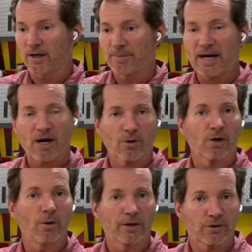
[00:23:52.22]
power
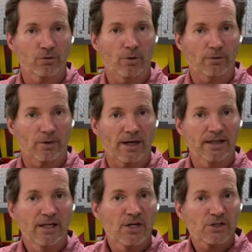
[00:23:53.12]
going through it, right?
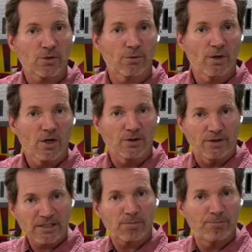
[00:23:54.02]
So
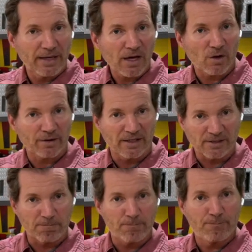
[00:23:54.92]
this belt
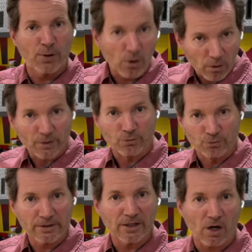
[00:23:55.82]
is pulling
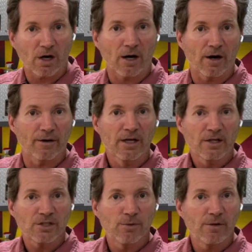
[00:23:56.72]
really hard
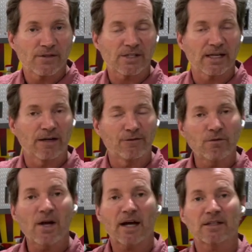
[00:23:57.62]
to move this thing. And if
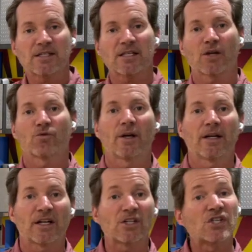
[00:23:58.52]
you've got this thing
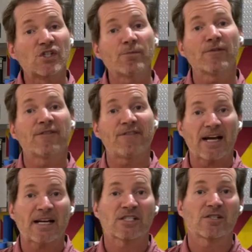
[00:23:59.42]
running at a super
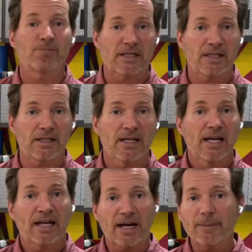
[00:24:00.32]
fast speed,
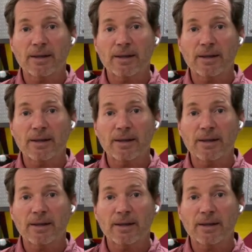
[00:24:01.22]
and I